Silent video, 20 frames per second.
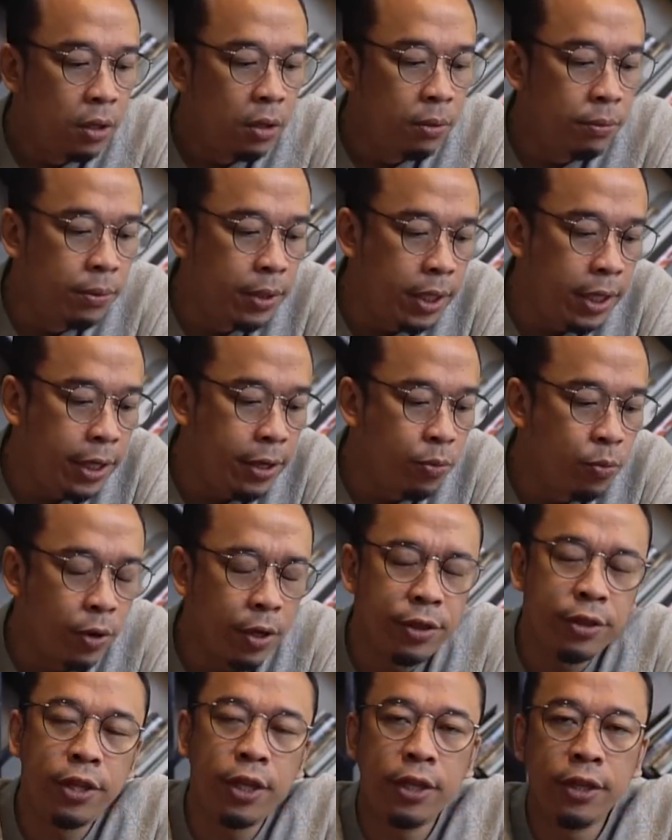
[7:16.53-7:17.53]
Really,
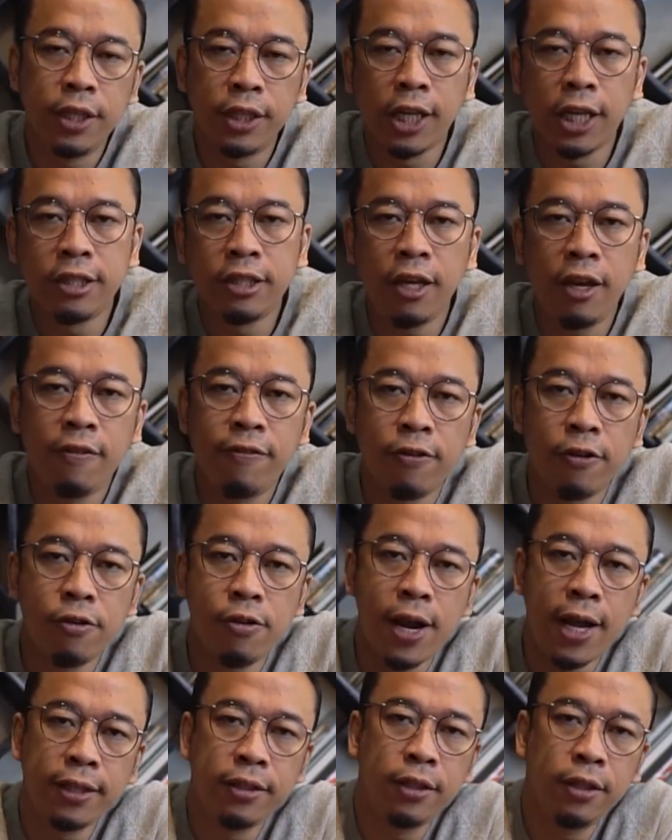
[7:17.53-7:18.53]
one thing that I take for
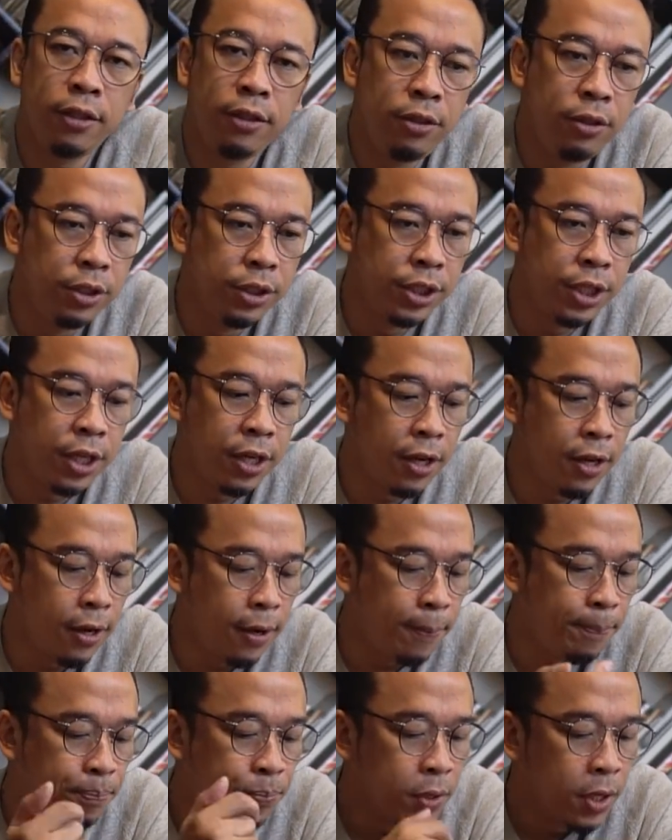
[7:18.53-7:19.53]
granted using
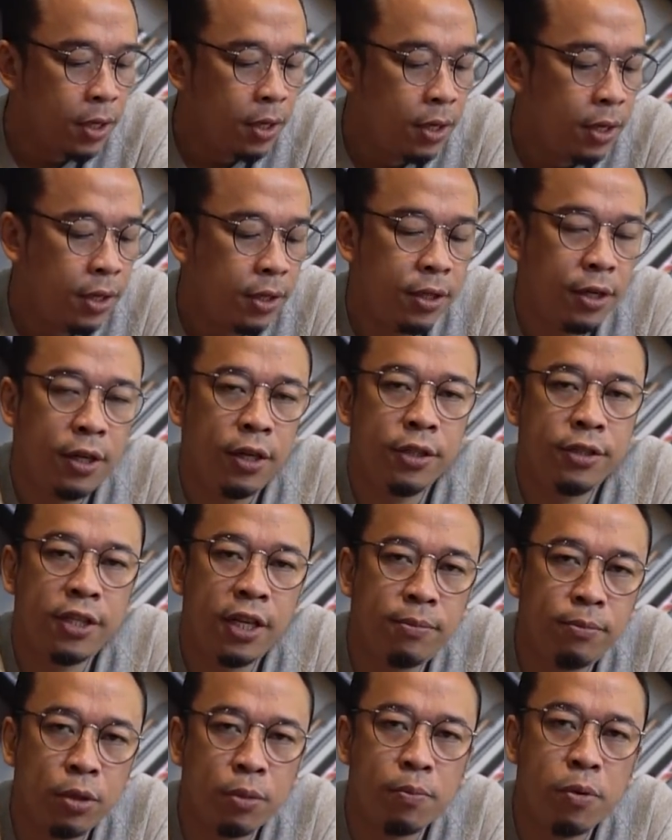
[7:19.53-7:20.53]
the
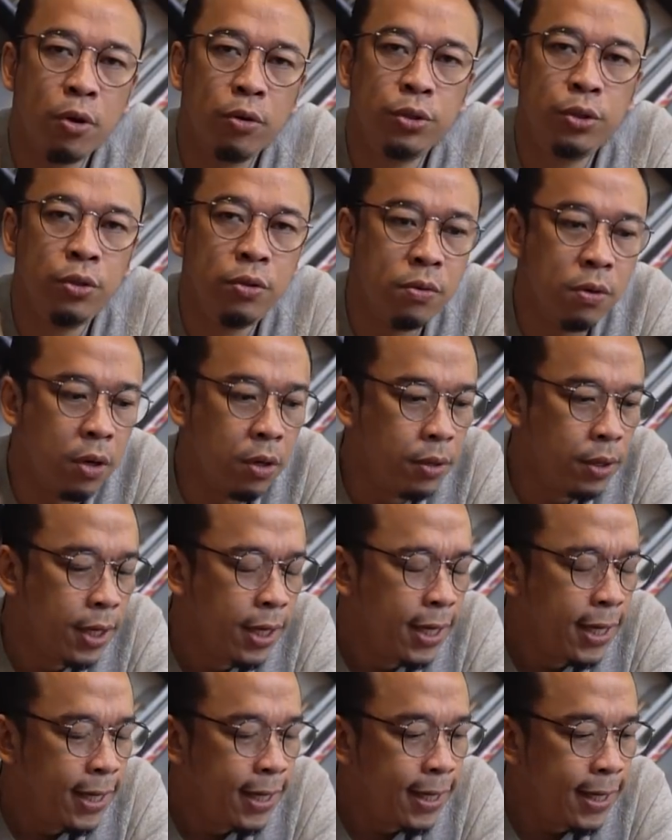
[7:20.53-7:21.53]
ZenBook Pro Duo
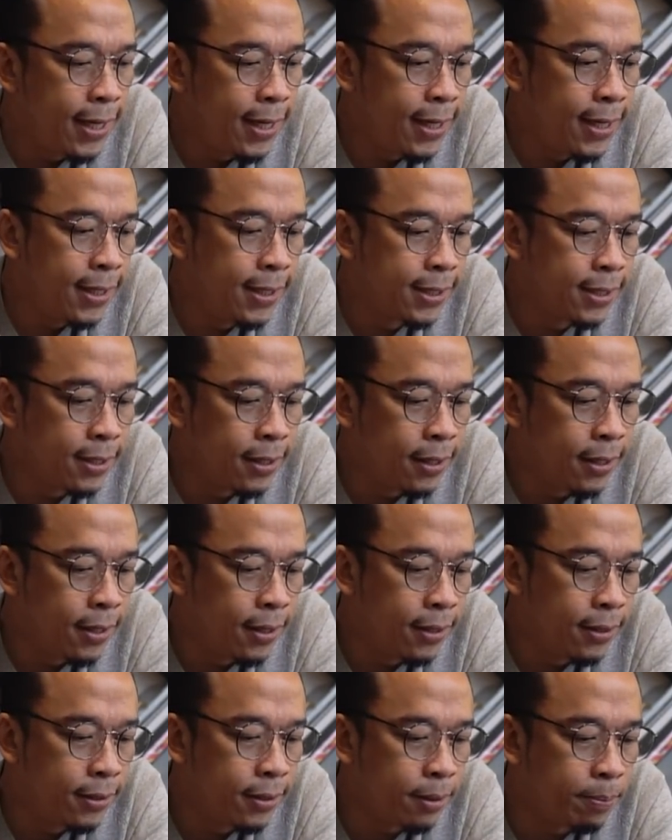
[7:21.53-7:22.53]
is
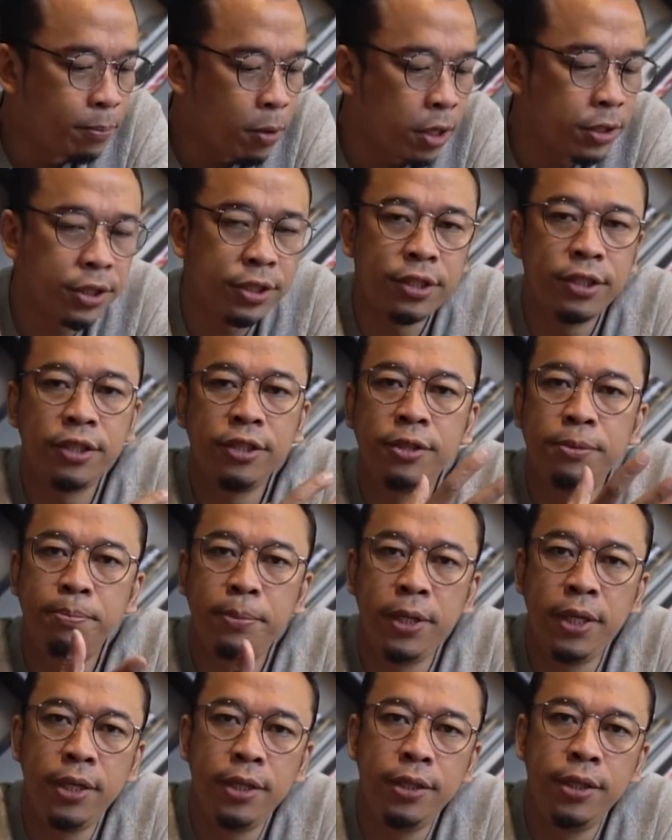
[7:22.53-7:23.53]
the processing
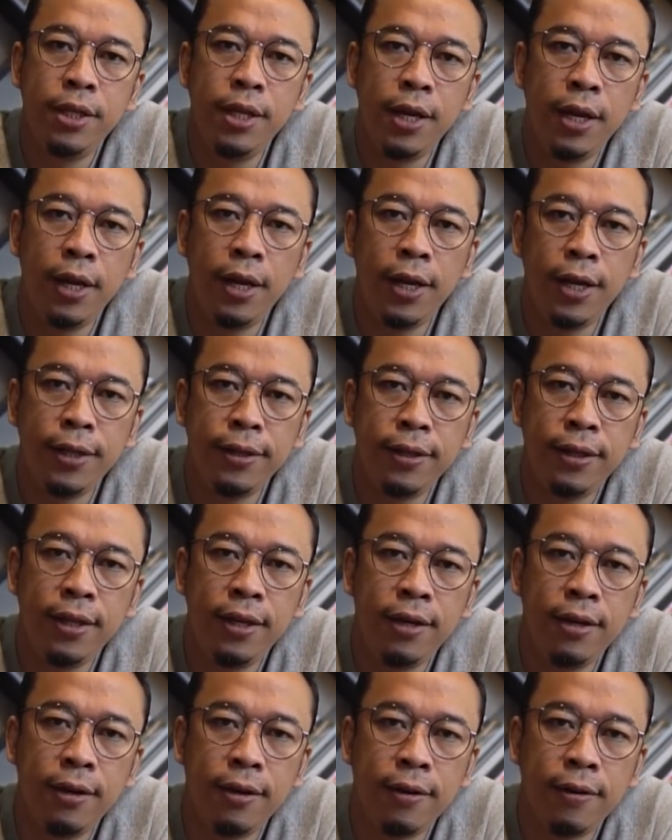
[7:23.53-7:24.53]
speed and
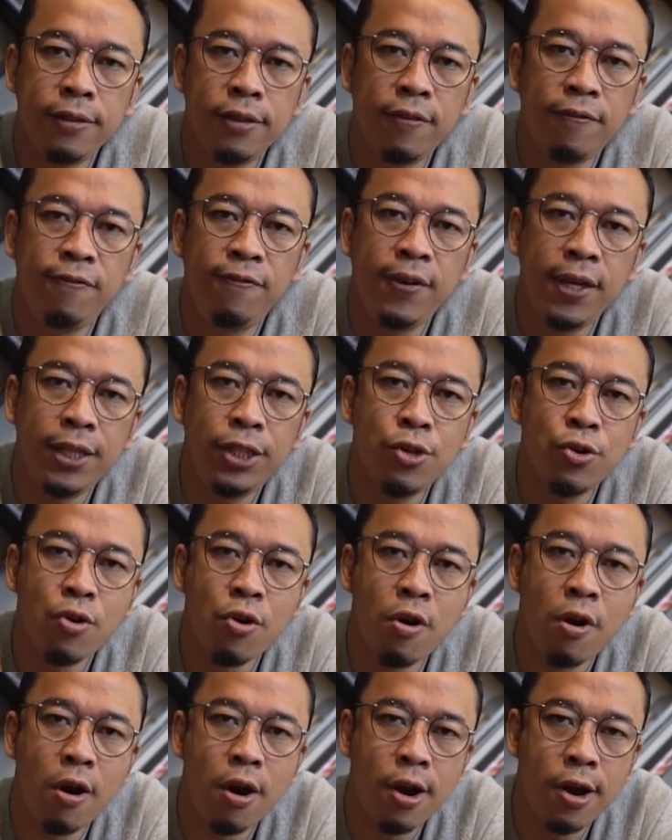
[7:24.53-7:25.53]
the video
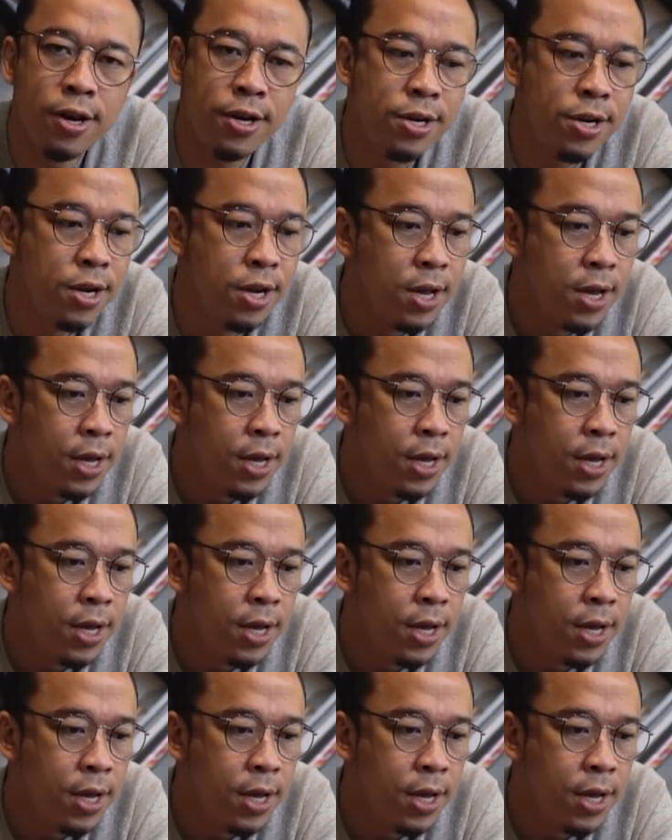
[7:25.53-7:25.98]
card